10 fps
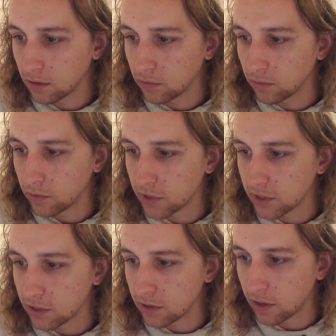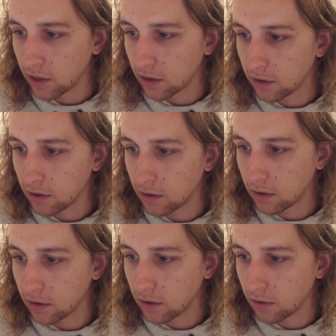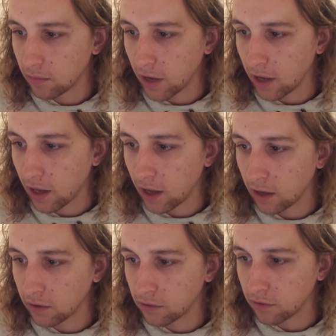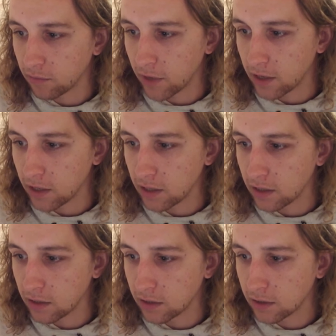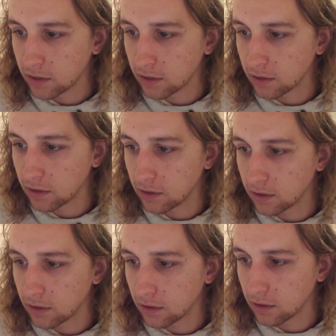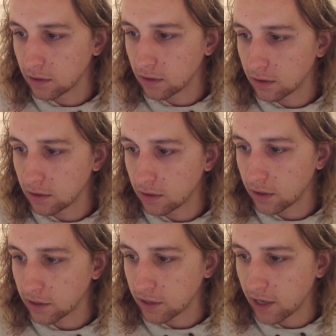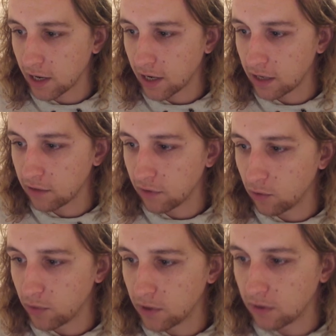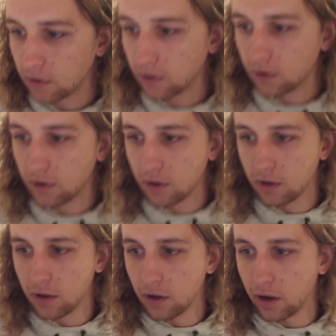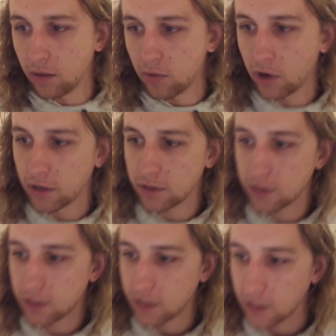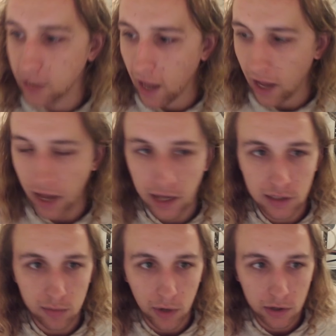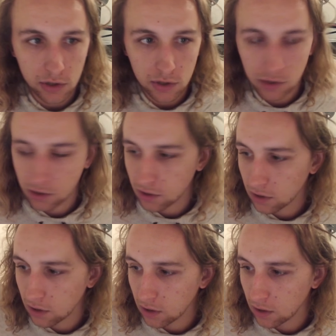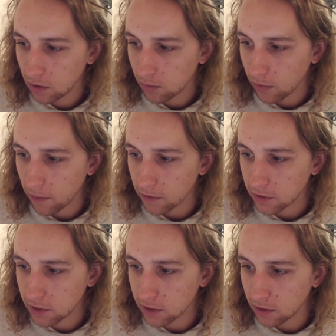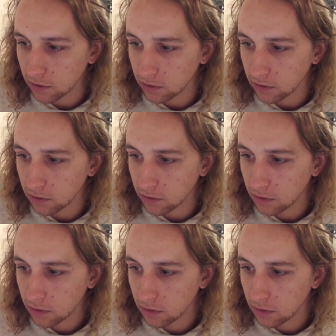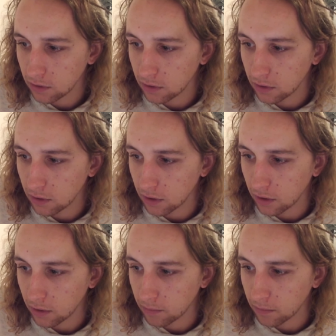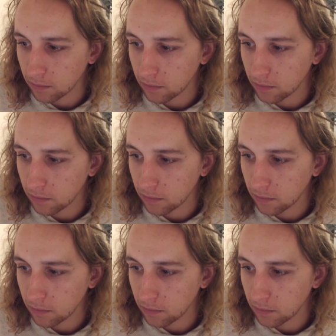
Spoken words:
we see that my angle of my knees has kind of opened. I'm not sitting as much, but there's still an